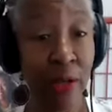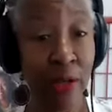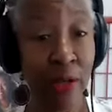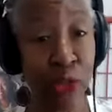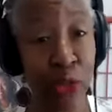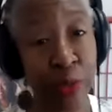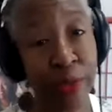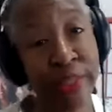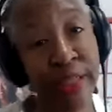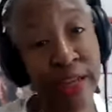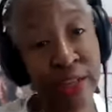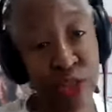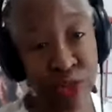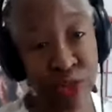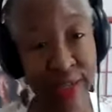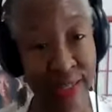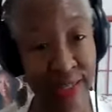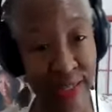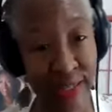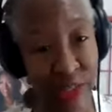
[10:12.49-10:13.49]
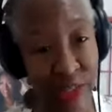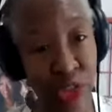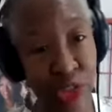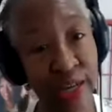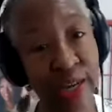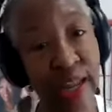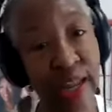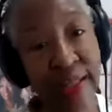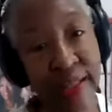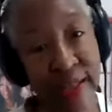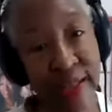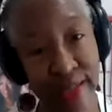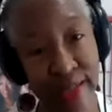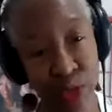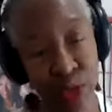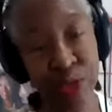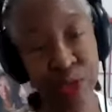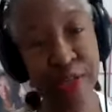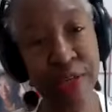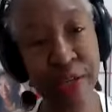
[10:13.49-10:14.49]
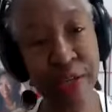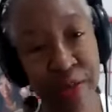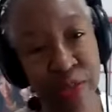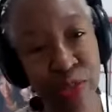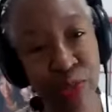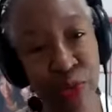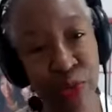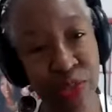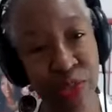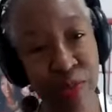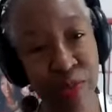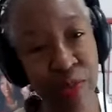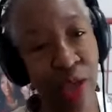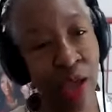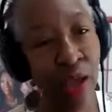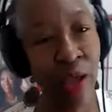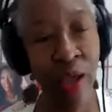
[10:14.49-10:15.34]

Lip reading: during that transition and that 3 years with them,